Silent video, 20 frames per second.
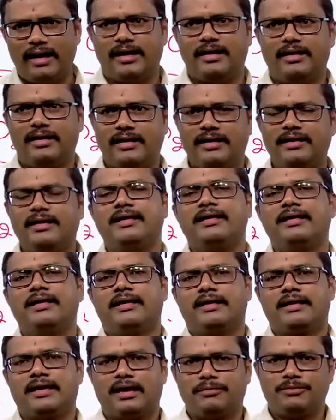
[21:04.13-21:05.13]
under
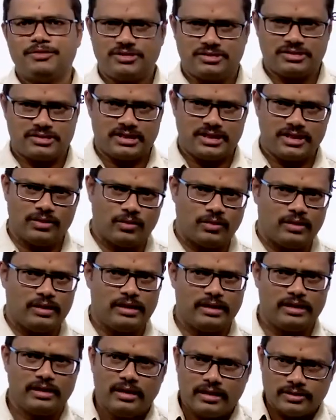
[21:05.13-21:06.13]
chemistry
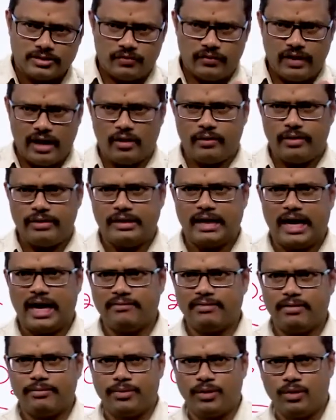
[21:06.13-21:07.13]
only. So, we are going to
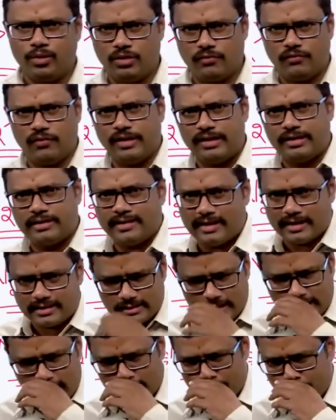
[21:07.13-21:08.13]
have a beautiful
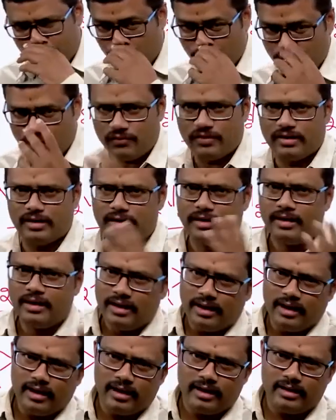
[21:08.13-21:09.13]
introduction or beautiful
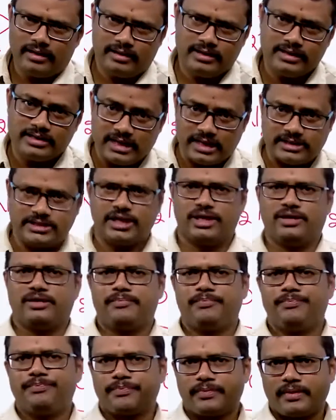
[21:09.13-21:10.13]
discussion
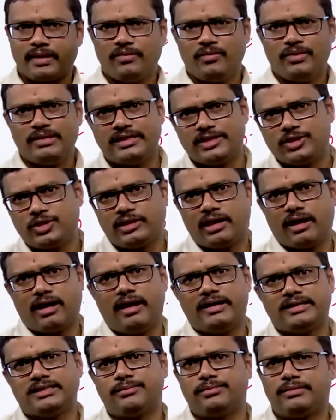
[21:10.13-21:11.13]
with this
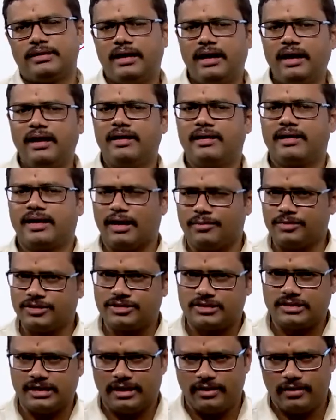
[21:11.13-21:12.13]
concept in a
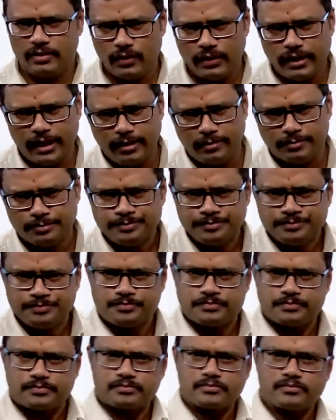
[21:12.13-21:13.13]
chemistry. Okay.
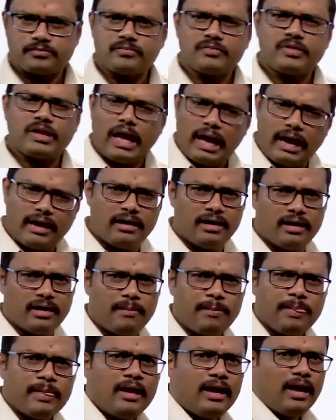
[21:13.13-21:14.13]
And
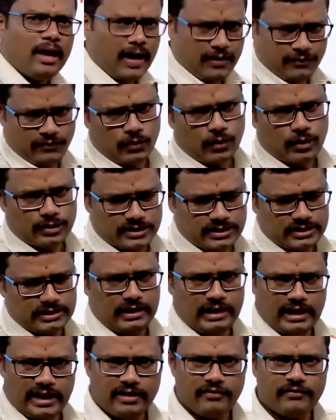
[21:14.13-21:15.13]
of course,
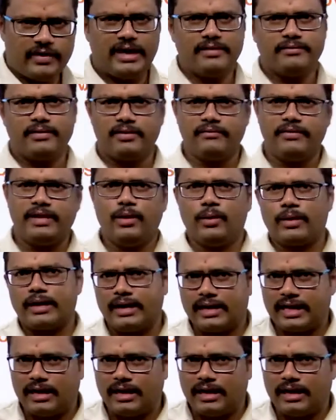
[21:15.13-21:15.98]
whenever we look at